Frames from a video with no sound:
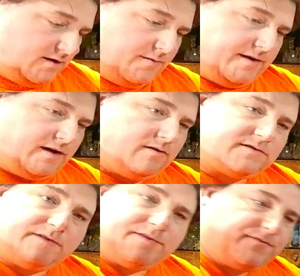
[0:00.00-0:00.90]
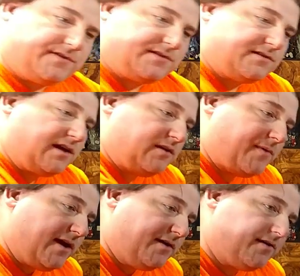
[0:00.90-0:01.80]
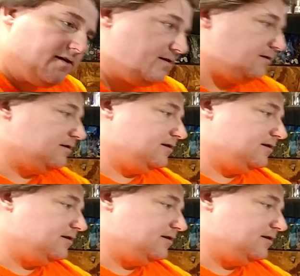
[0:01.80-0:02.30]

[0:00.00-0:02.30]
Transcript: There we go. So everything fits inside the bag there.